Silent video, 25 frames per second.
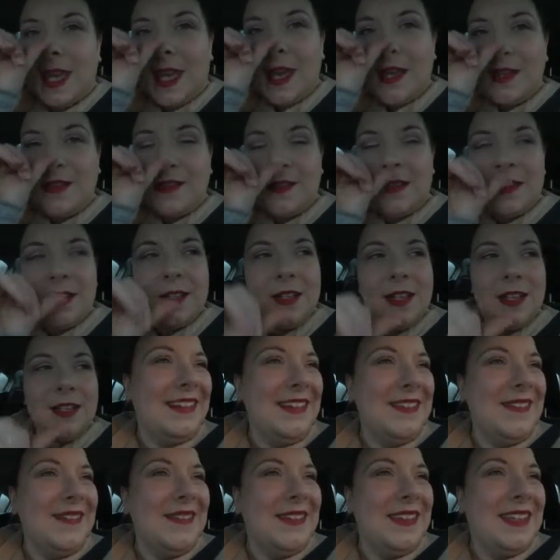Yeah.
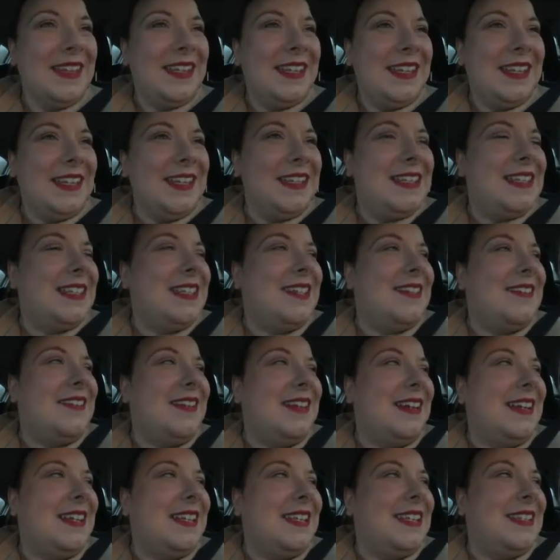So it
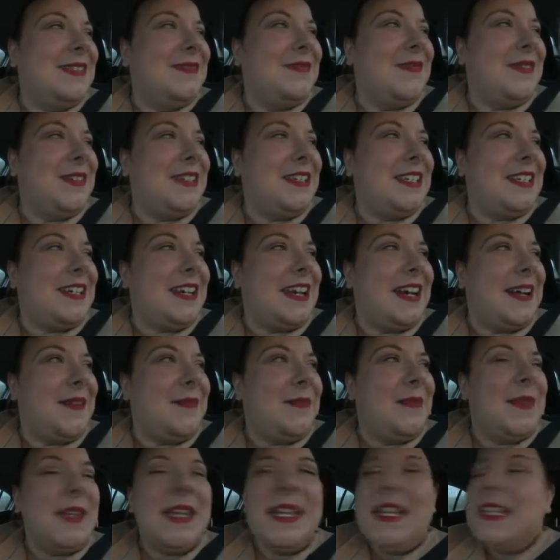is. But yeah.
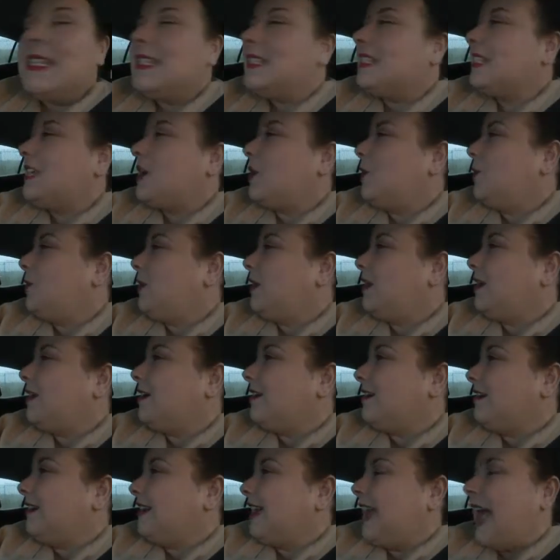So we are
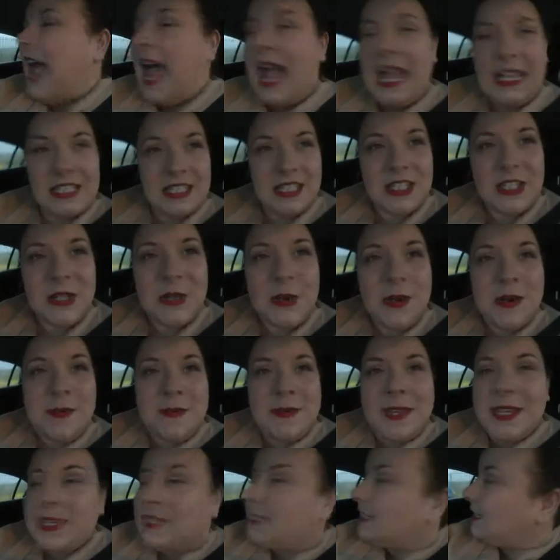going to head to our
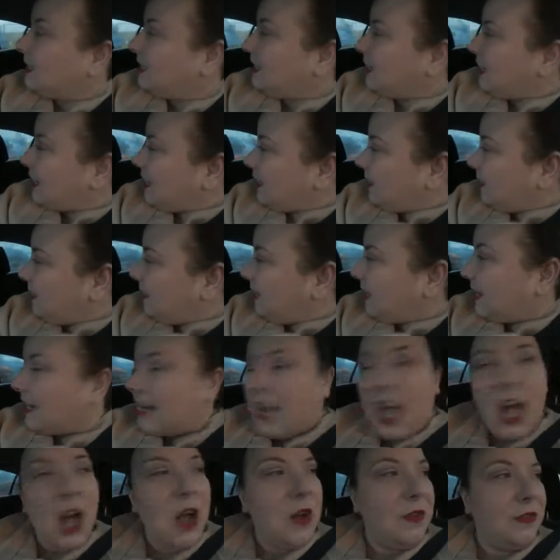meeting and then
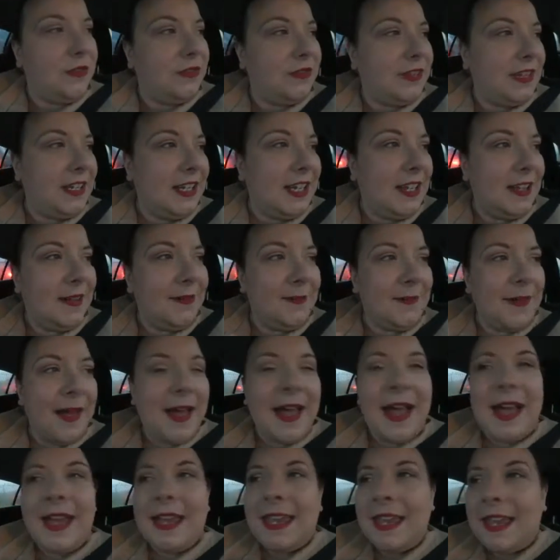hopefully come
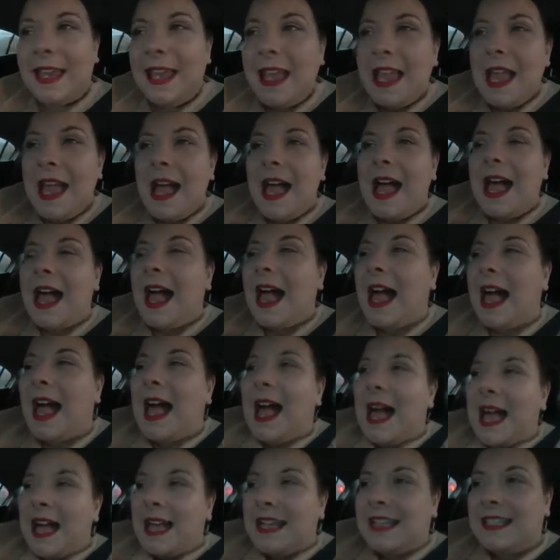back
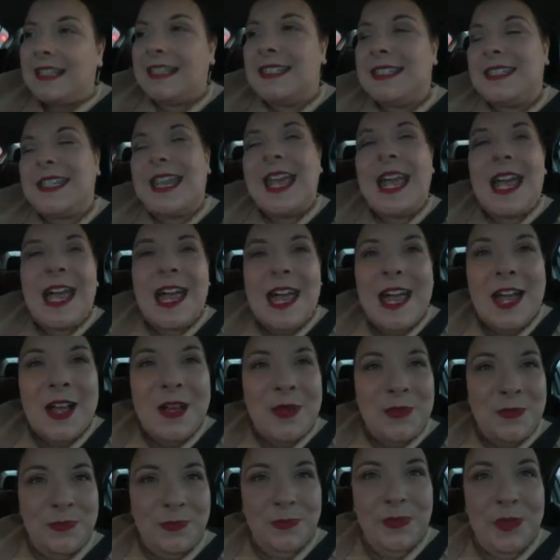
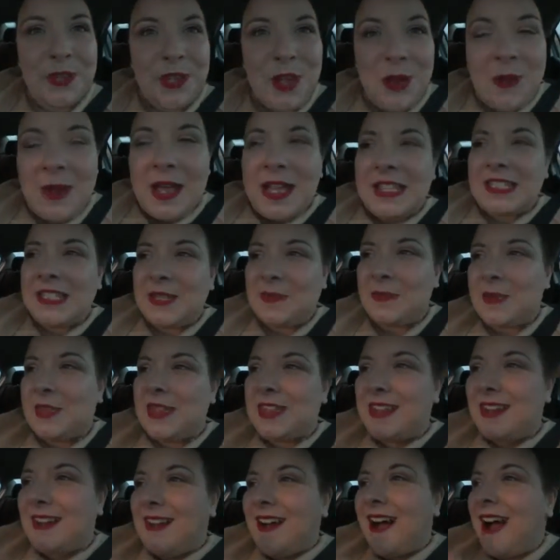and go get
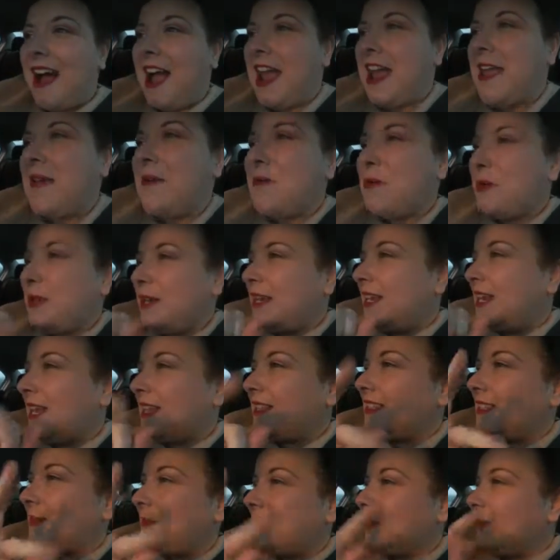something. I want to get
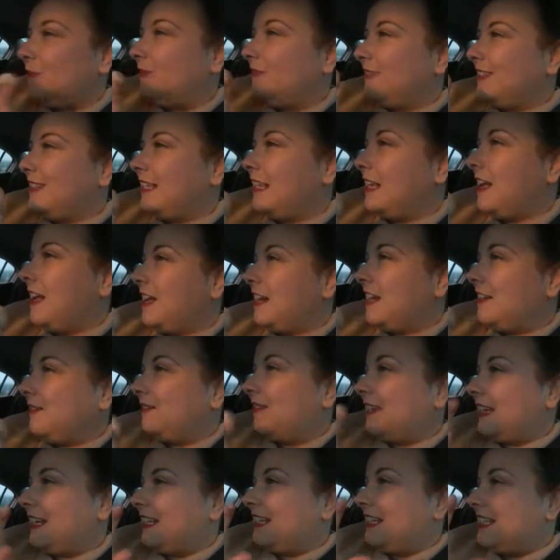something really kind of
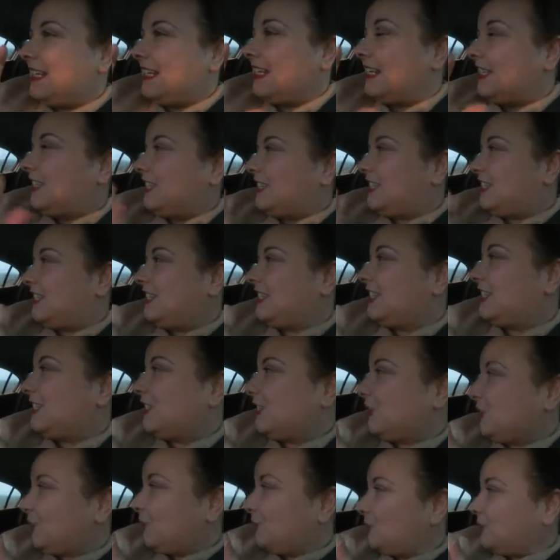like delicious and
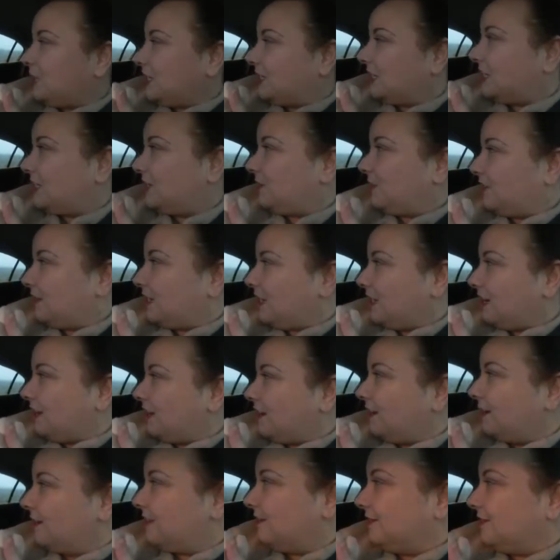scrumptious for dinner,
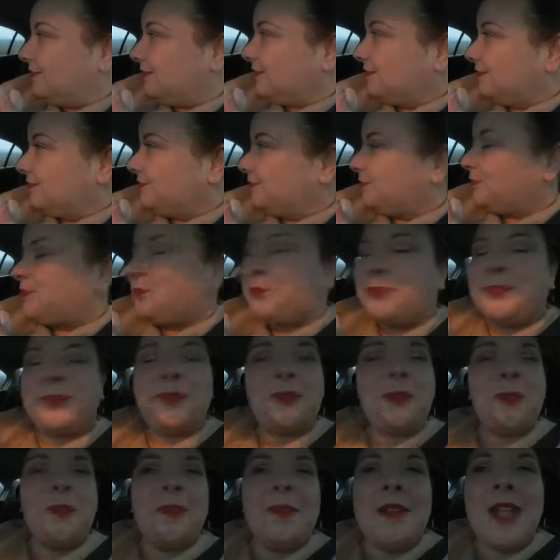
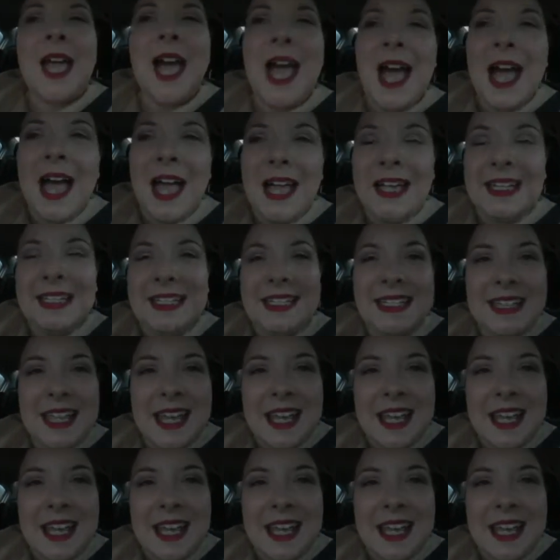and